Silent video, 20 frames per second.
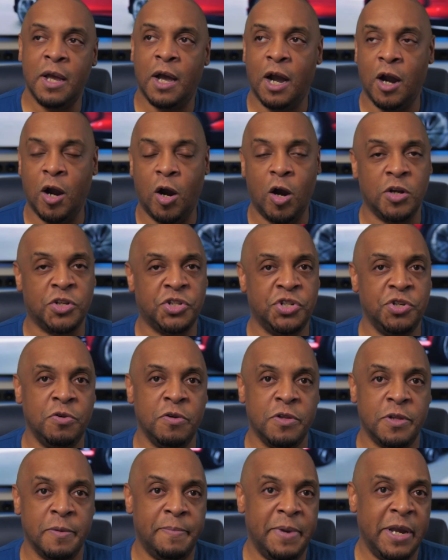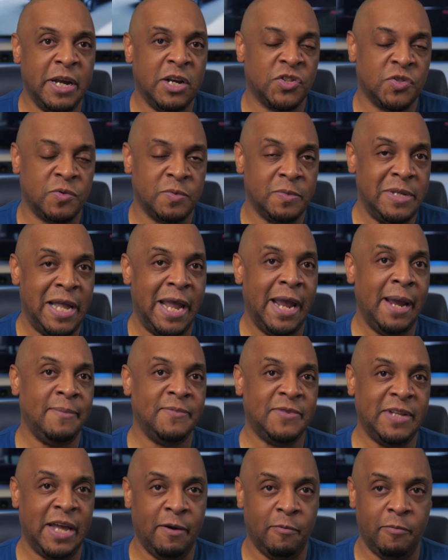are two of the biggest
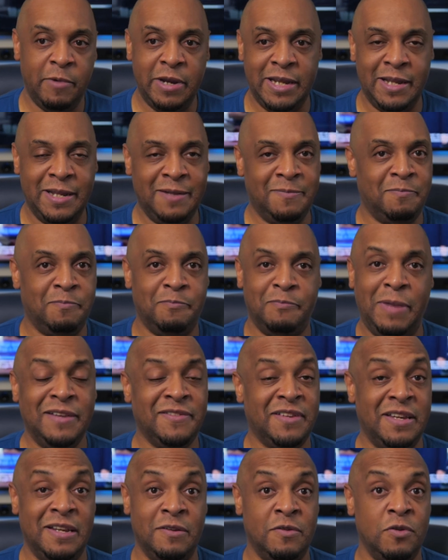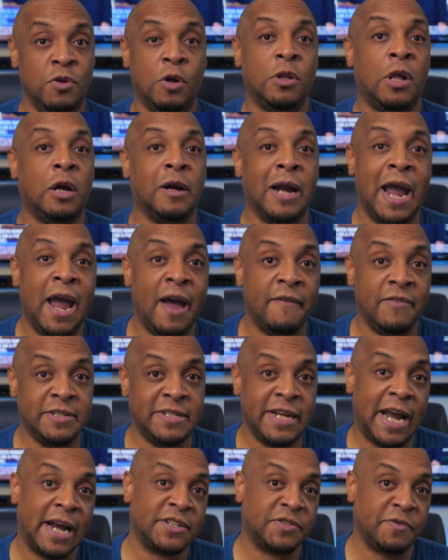names that we basically no longer have a
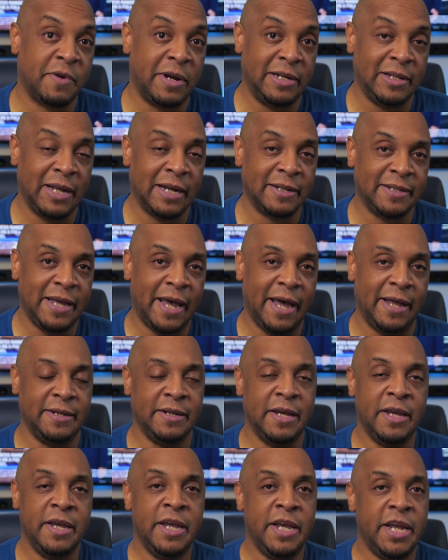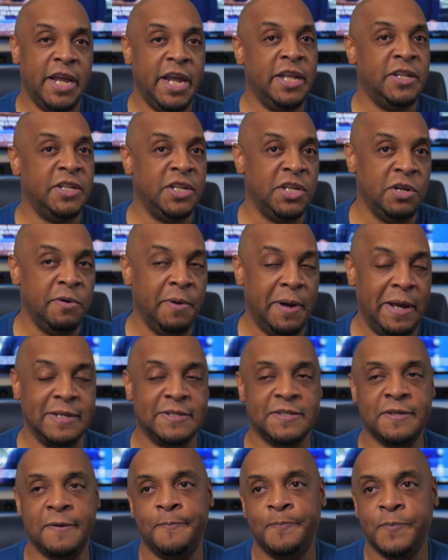tax credit like that in the
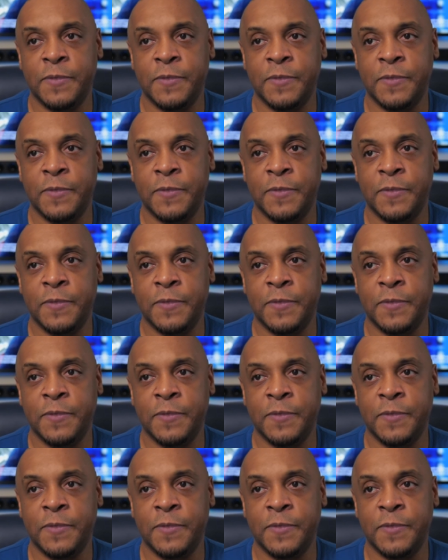US.